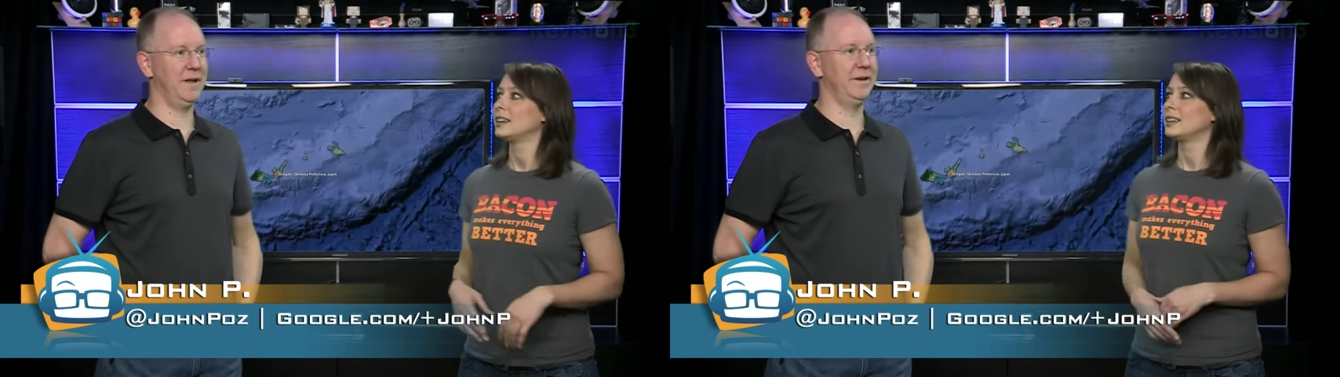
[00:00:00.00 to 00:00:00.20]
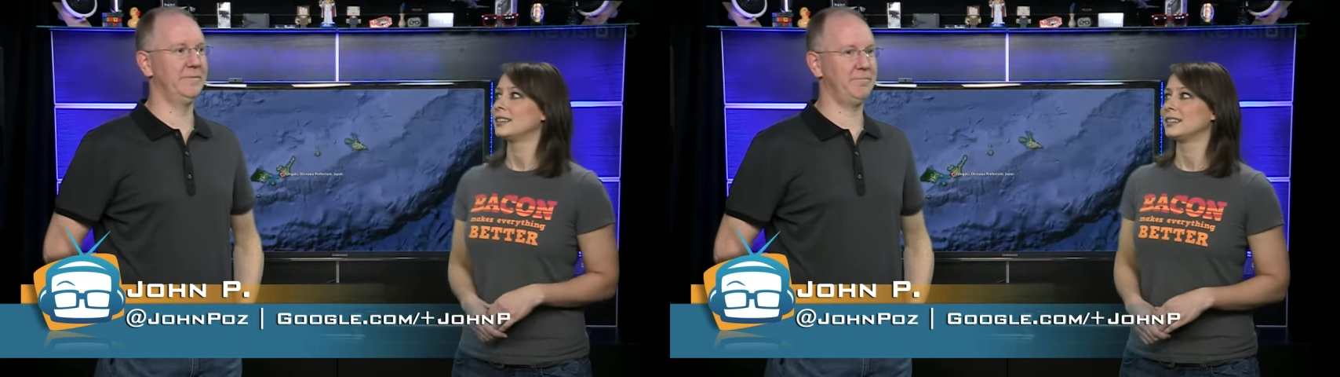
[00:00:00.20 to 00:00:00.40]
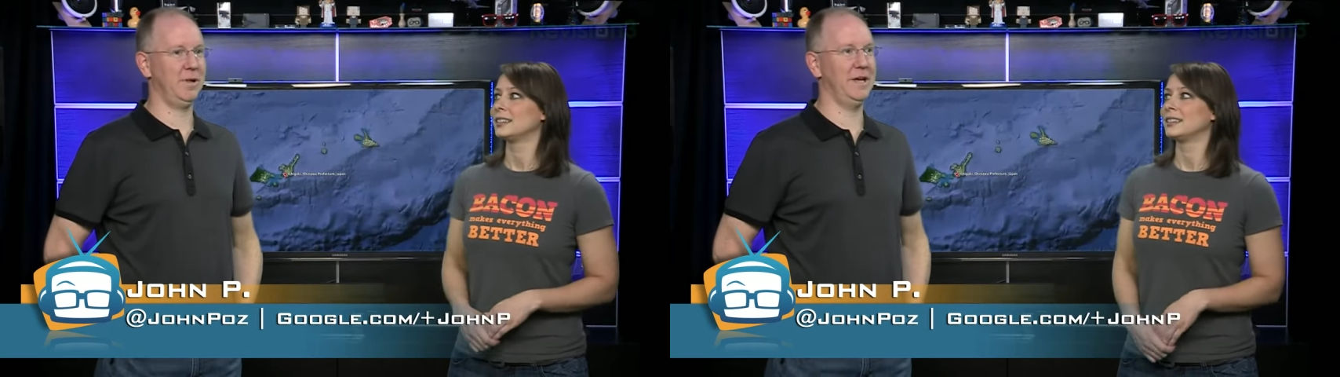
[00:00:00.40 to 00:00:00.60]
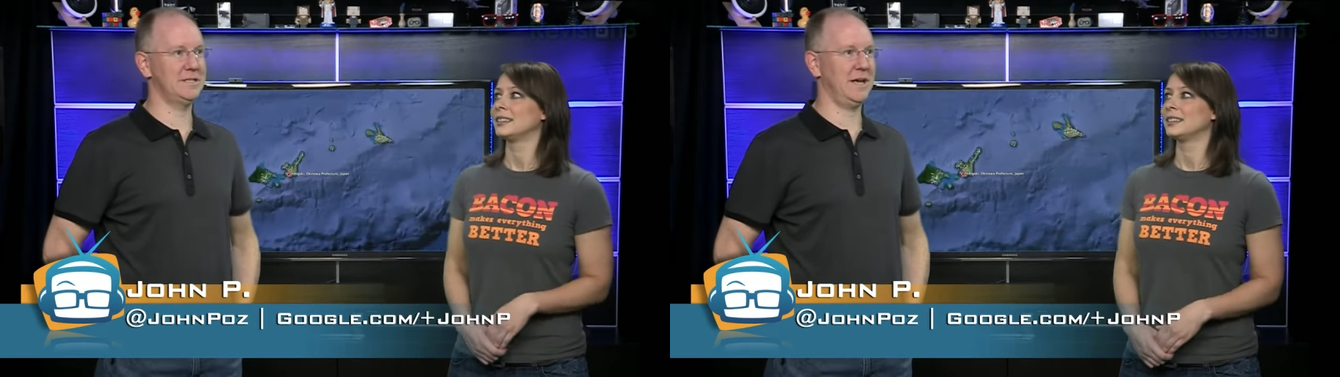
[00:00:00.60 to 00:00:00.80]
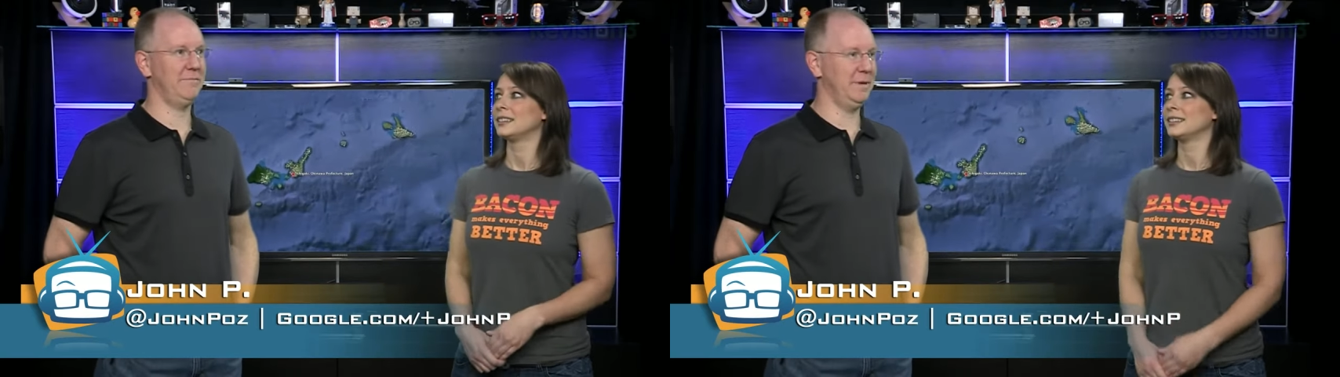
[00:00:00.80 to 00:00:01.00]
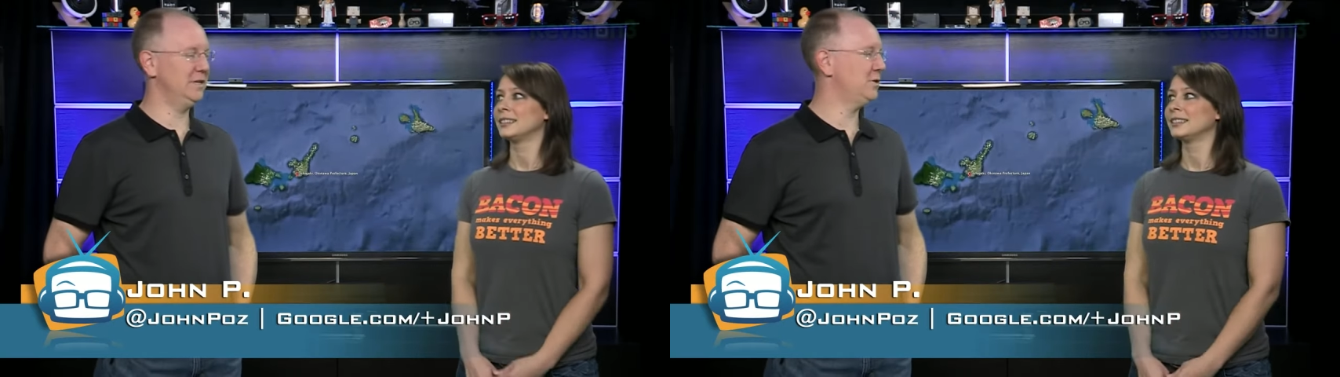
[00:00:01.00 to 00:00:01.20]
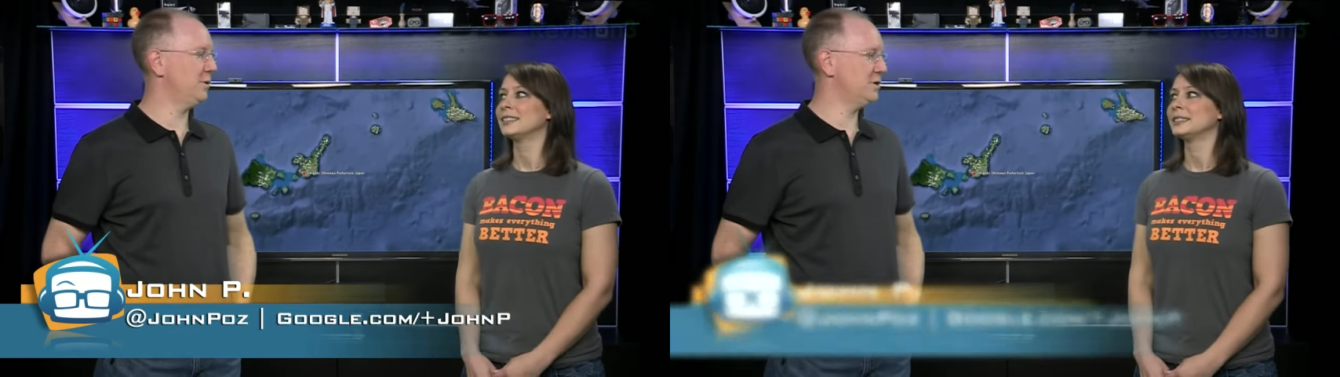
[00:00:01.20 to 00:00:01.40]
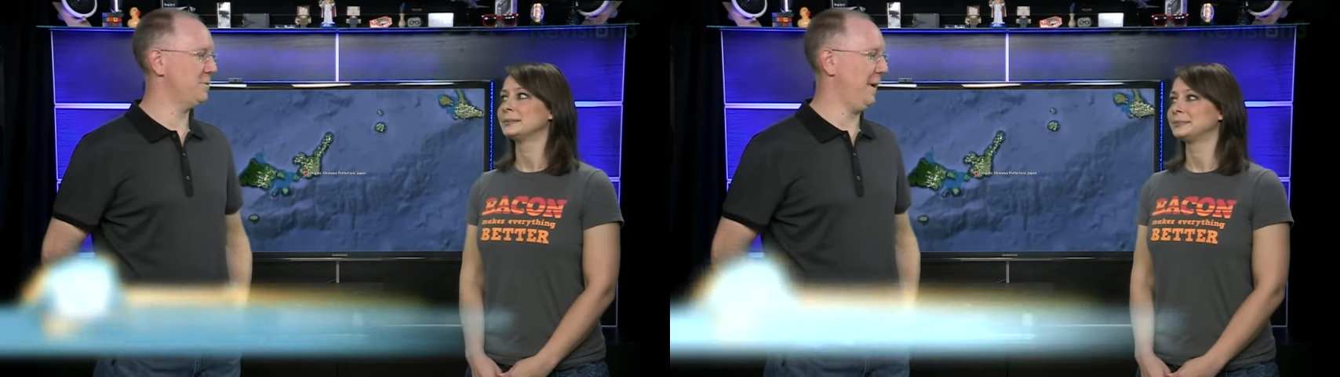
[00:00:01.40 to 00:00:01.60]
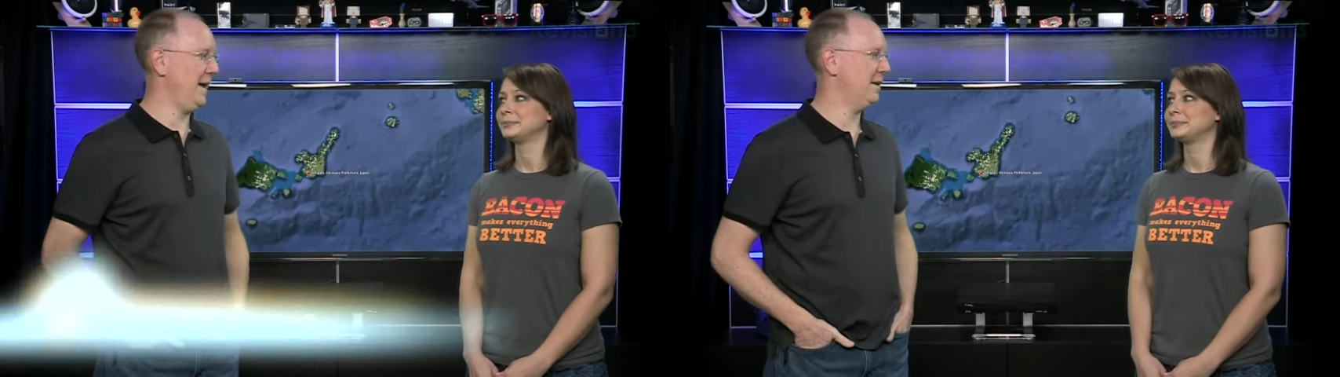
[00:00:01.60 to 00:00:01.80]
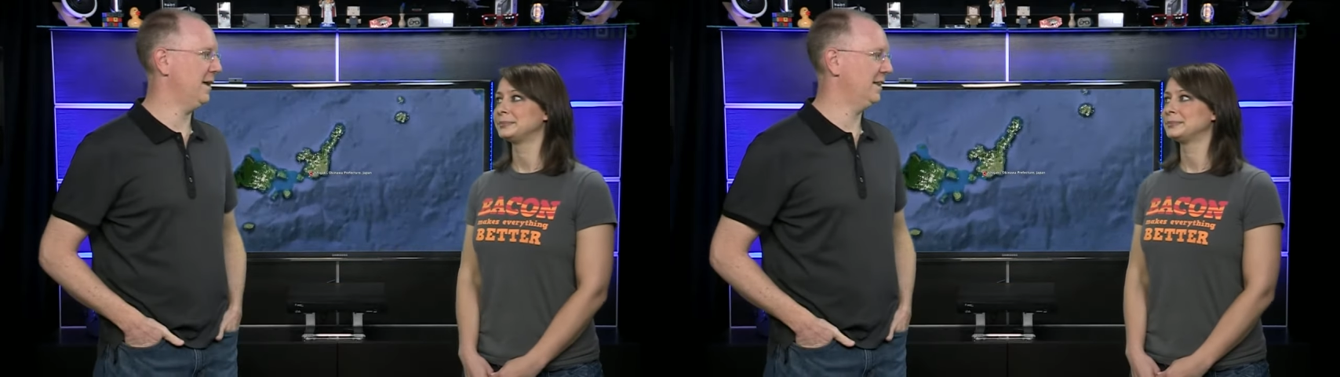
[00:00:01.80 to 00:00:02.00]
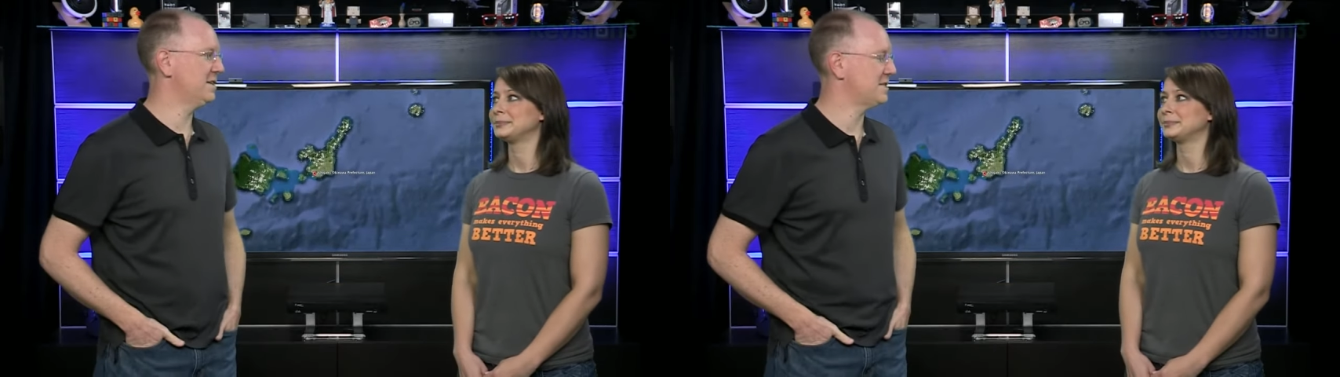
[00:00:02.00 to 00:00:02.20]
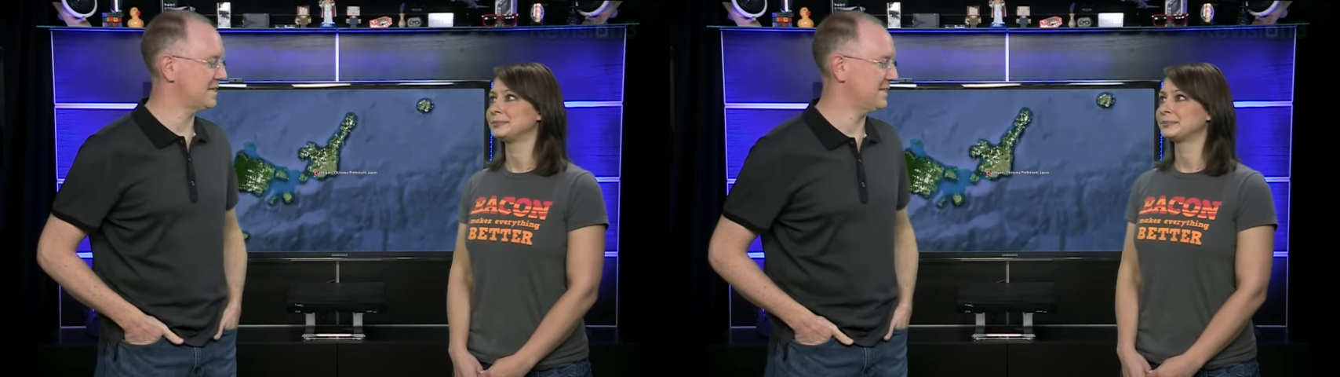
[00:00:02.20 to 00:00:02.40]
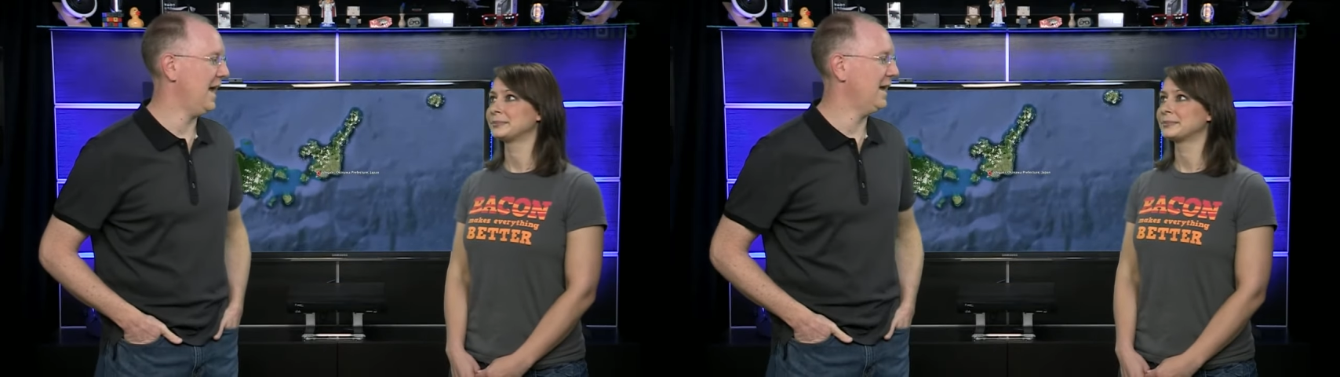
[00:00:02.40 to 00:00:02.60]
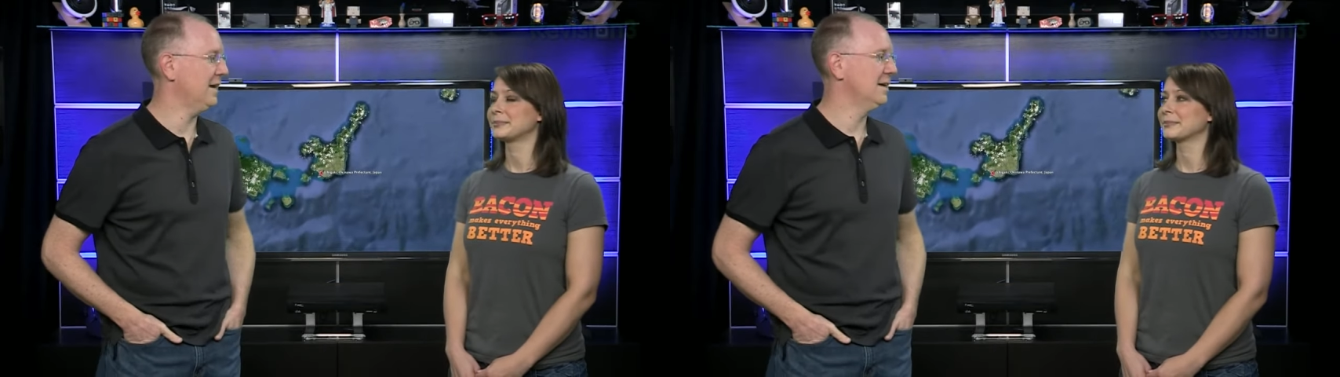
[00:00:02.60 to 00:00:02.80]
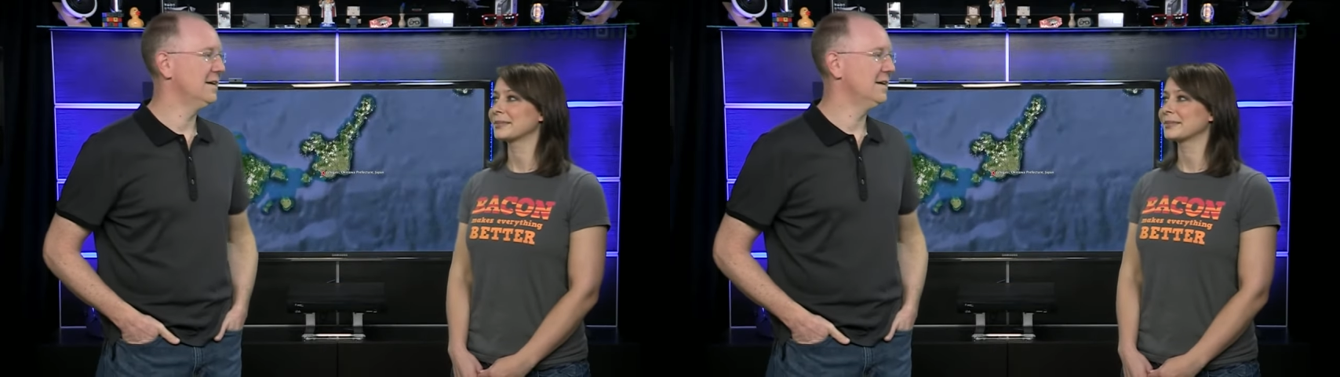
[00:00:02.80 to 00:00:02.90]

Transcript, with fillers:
Speaker 1: fun place I've been to in Japan, at least to say